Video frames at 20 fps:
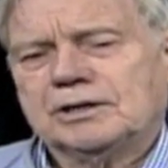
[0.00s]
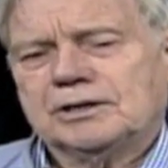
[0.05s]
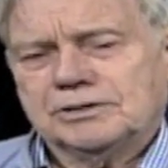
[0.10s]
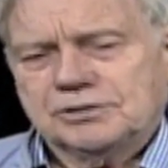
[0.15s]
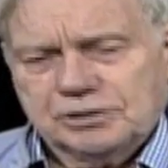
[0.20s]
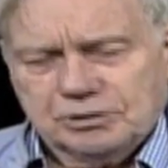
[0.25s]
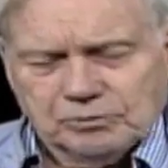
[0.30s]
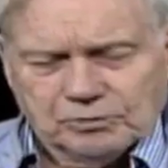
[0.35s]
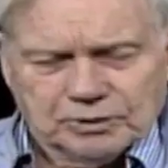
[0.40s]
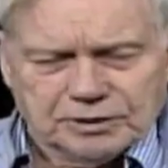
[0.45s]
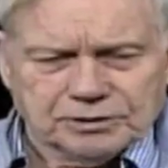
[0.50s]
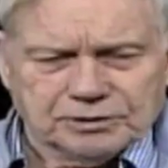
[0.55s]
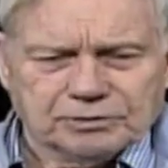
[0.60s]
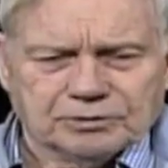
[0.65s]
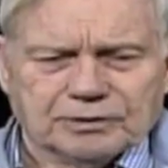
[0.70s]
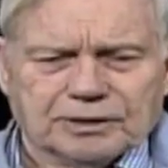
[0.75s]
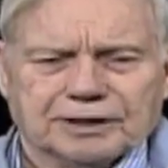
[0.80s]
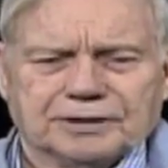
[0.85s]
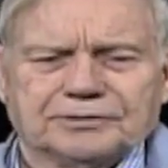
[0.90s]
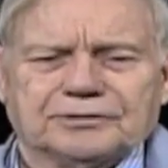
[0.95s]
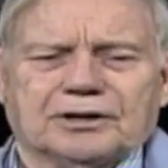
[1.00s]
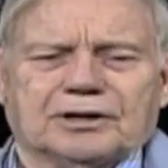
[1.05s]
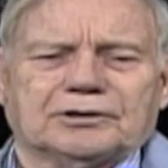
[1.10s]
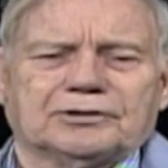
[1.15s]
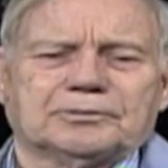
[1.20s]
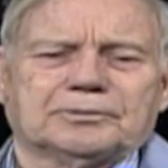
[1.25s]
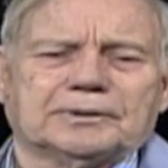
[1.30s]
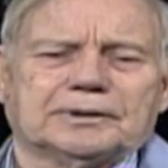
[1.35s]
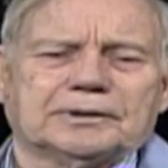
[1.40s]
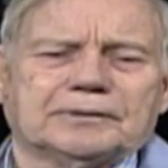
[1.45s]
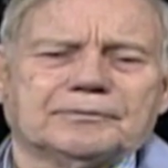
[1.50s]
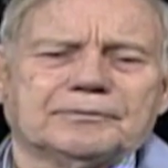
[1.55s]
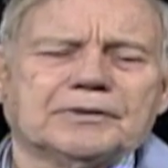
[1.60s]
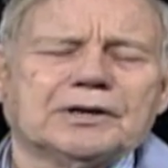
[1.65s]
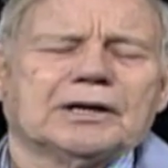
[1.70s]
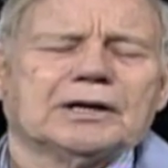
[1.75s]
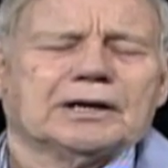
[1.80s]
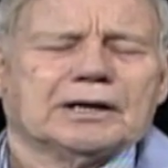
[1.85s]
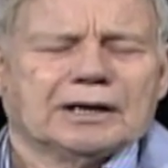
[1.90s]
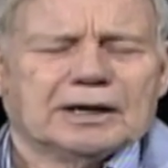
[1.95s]
she went to her ex husband
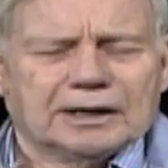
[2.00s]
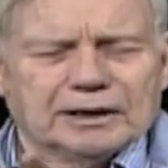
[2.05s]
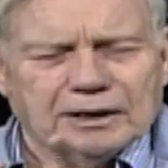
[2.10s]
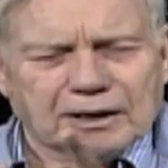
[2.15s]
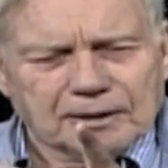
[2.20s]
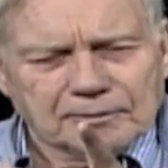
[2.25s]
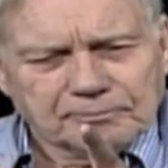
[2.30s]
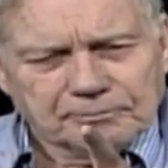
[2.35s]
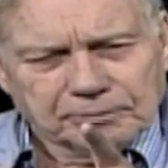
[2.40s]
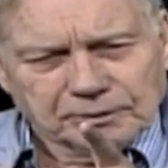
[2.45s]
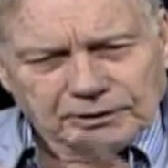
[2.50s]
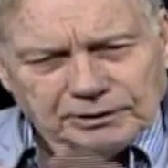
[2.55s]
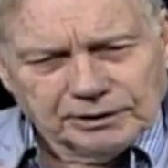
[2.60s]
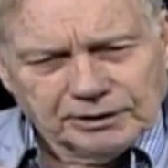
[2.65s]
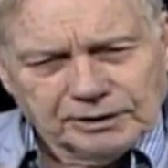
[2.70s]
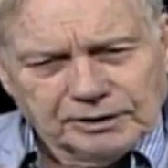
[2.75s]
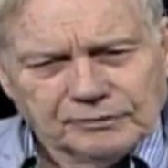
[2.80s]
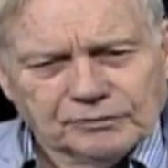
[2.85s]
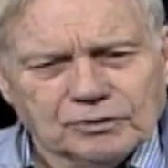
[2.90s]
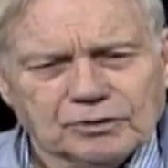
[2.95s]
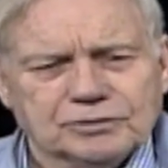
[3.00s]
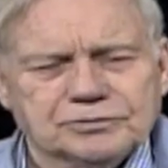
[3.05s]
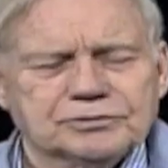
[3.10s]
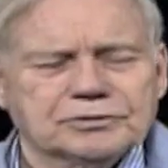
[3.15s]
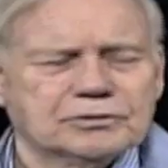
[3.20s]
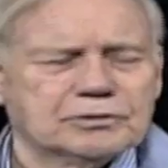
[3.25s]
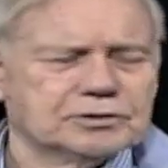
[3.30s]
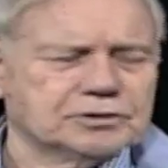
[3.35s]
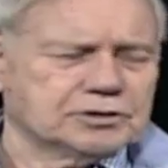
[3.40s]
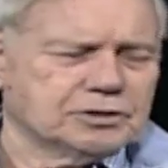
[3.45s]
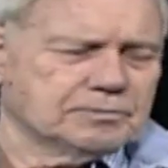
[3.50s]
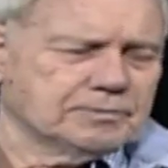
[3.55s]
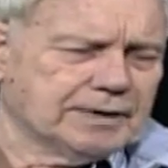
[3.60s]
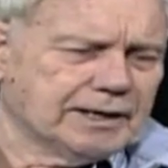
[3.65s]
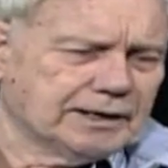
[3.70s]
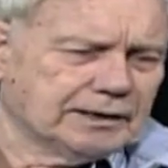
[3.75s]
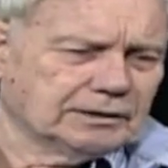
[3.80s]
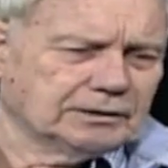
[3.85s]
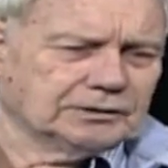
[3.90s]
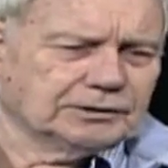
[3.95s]
and I believe also to Jim
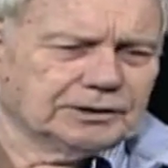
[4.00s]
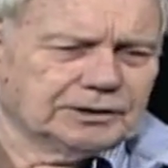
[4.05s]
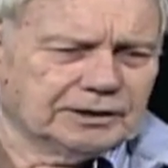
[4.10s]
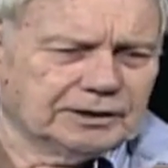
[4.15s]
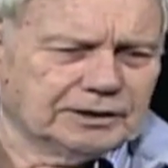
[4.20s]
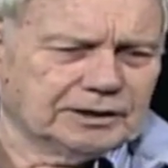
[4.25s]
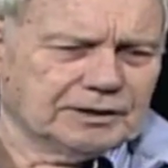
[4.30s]
Angleton,